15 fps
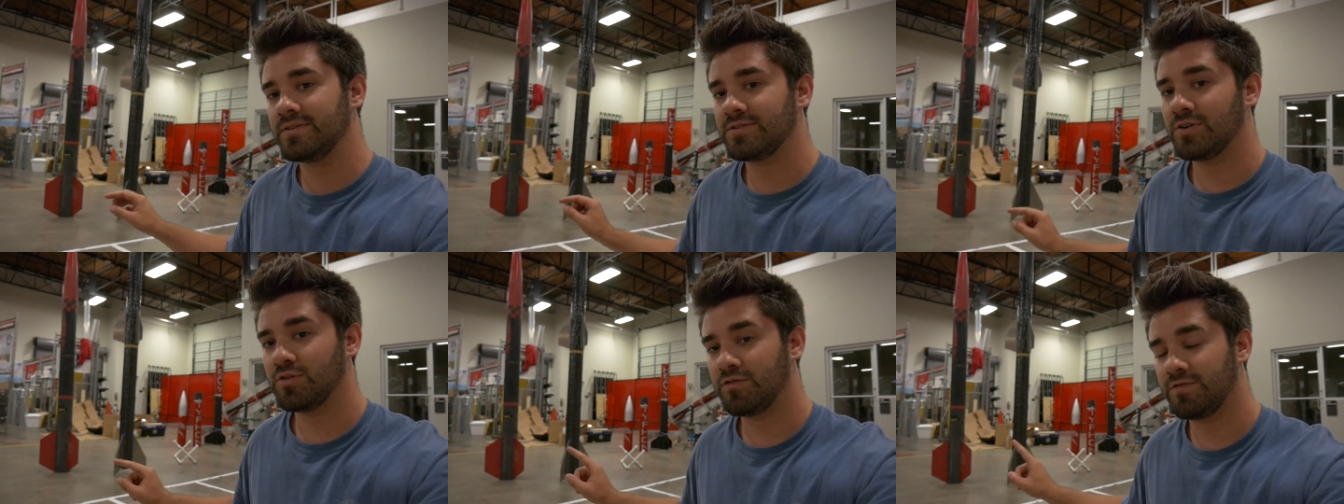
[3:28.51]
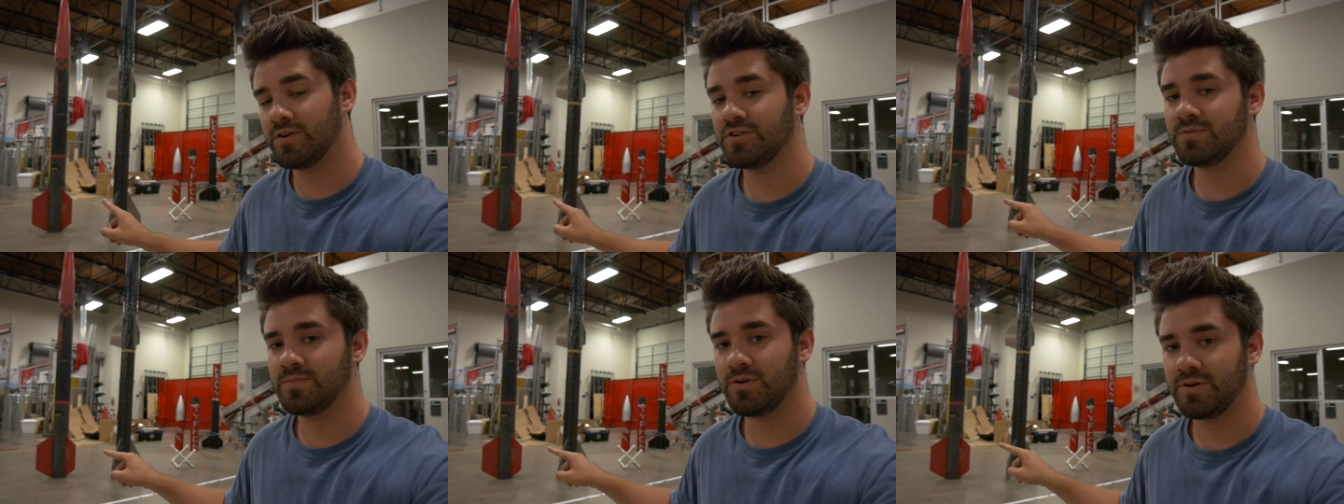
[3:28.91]
So the
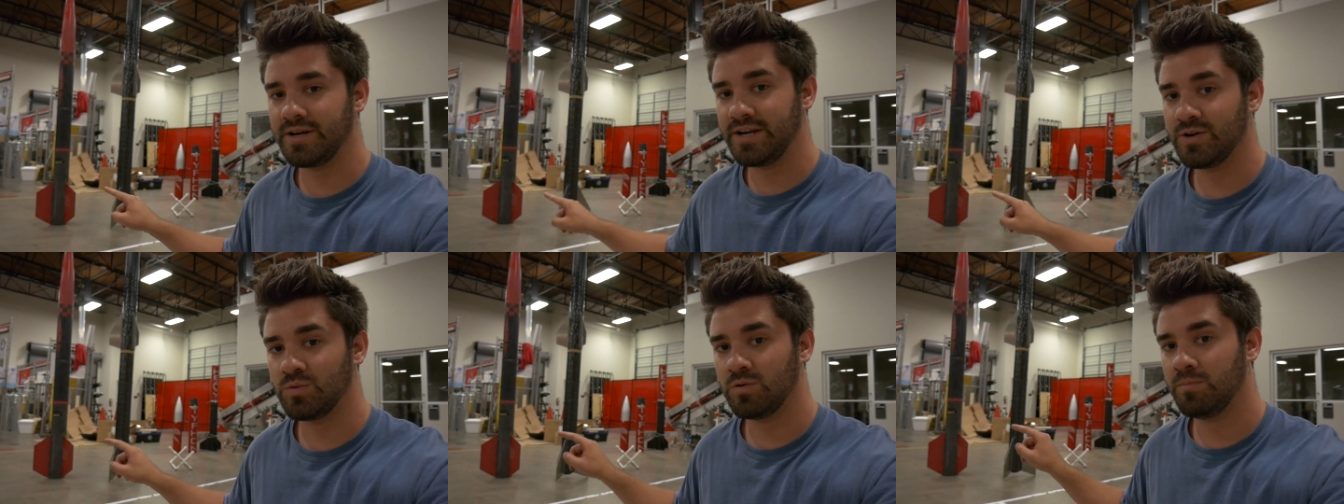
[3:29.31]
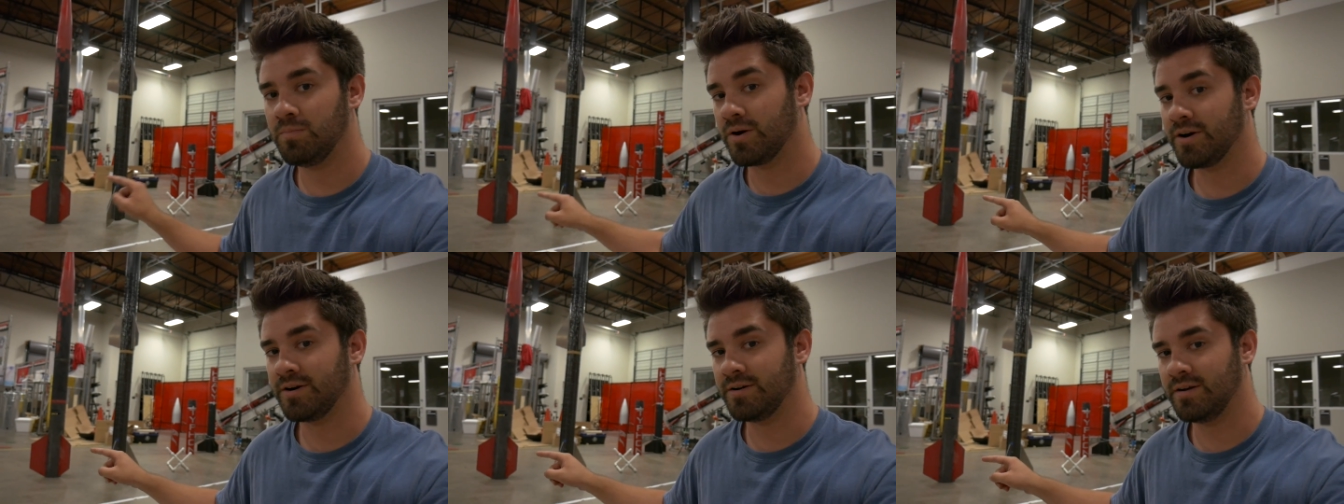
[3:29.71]
first motor here will
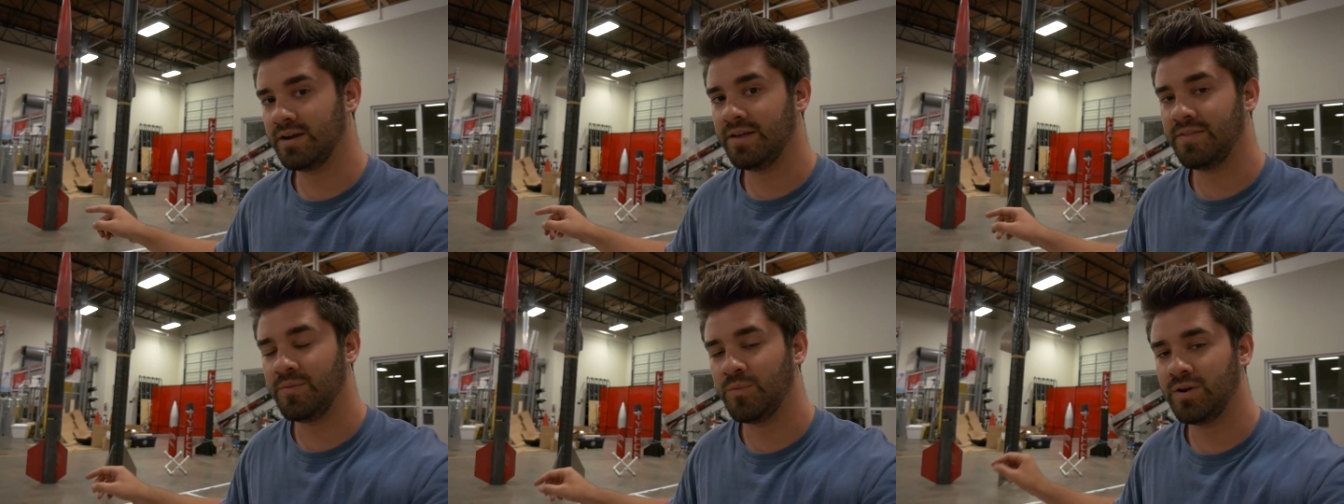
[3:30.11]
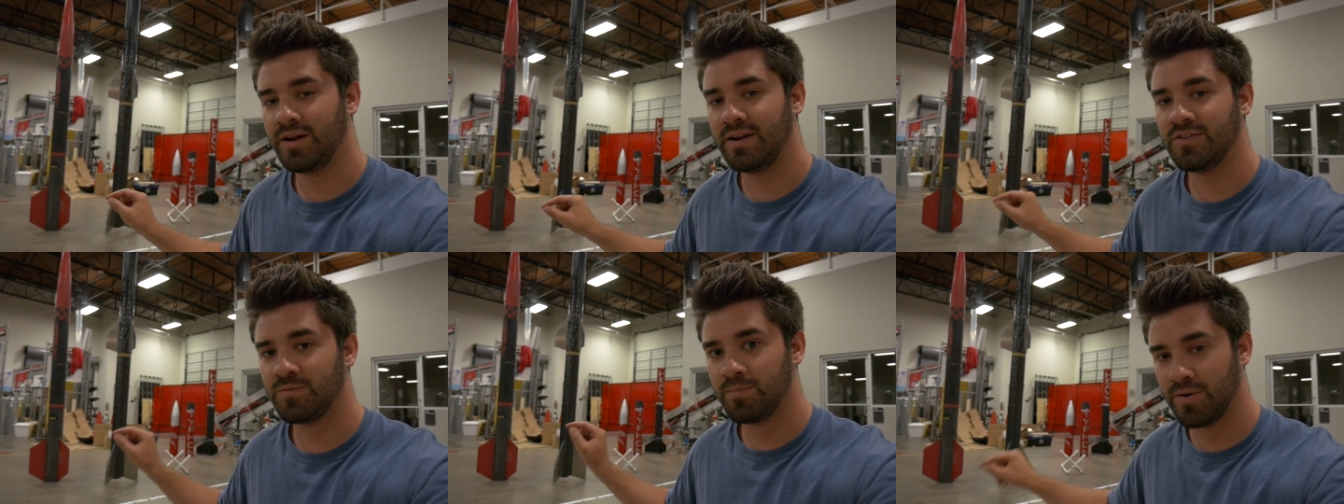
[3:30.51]
burn, and then when
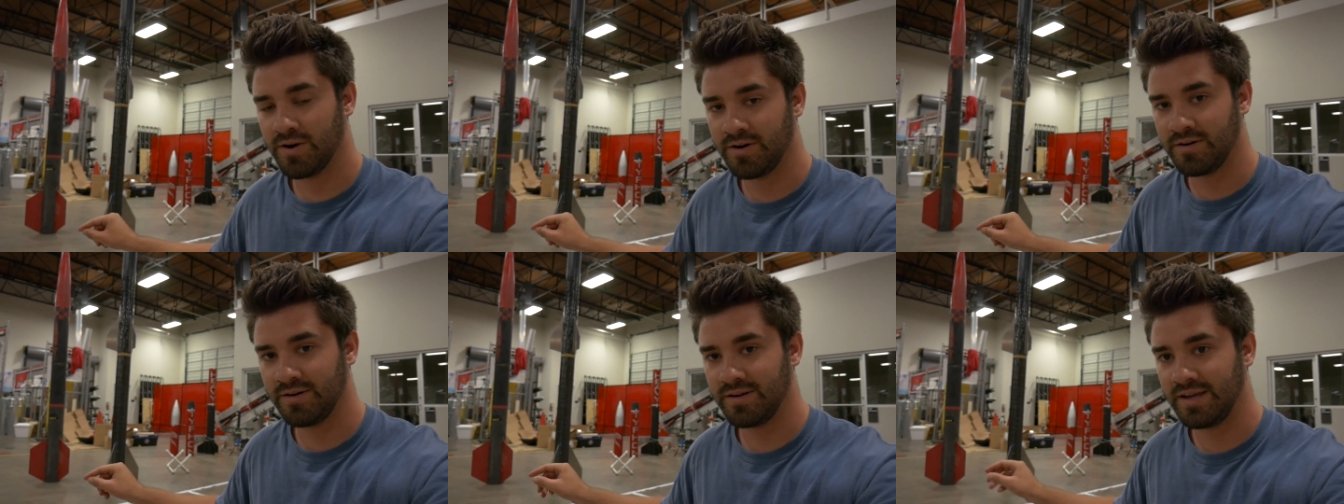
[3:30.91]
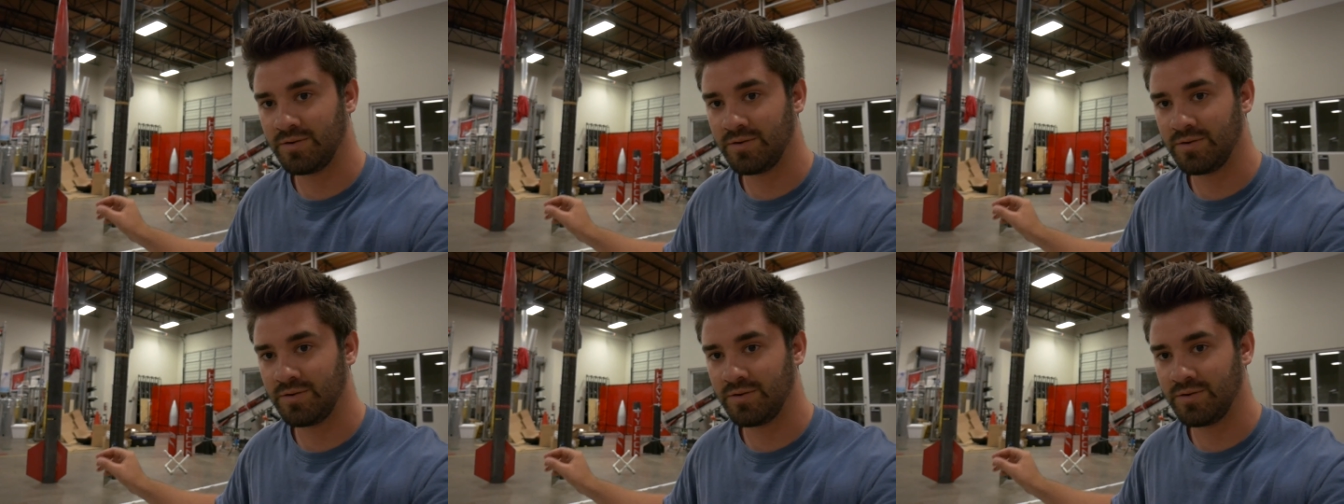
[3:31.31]
it is burned,